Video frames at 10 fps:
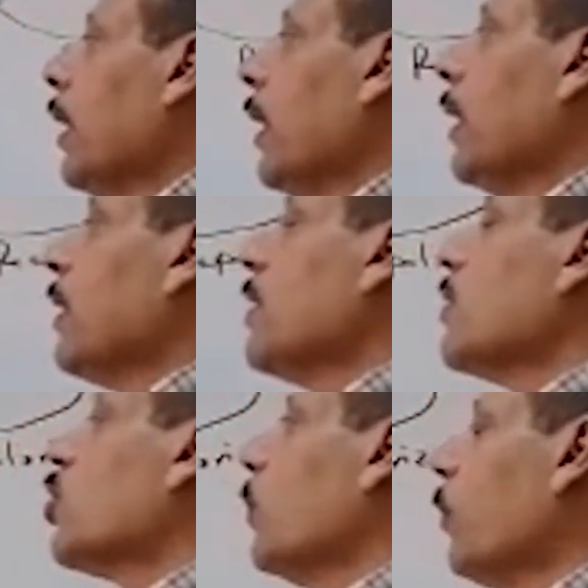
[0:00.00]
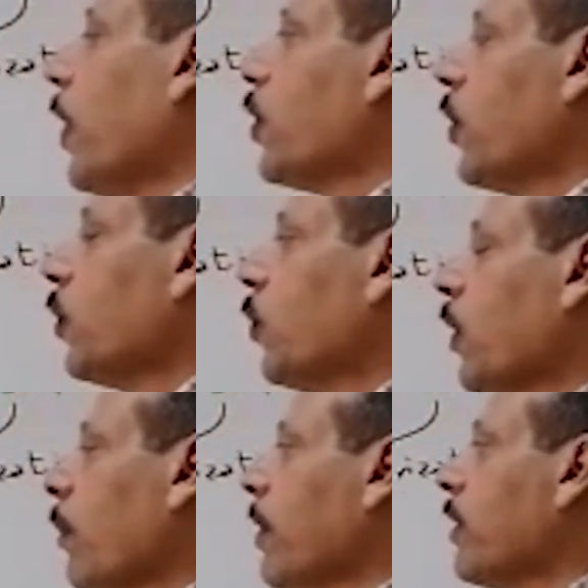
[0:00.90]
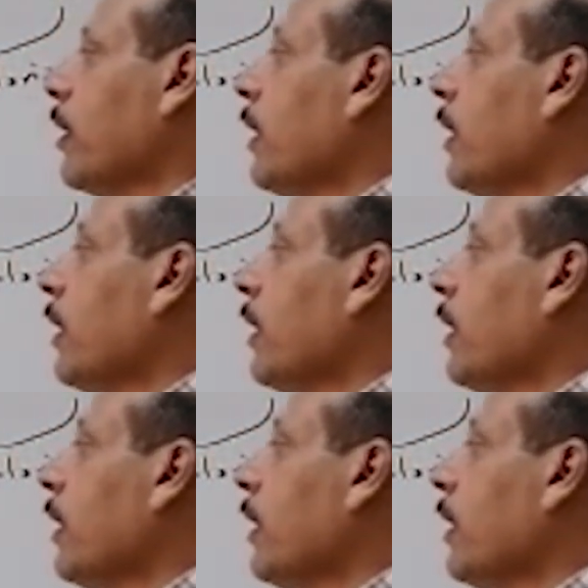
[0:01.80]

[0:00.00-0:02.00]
it is stimulation to the muscle.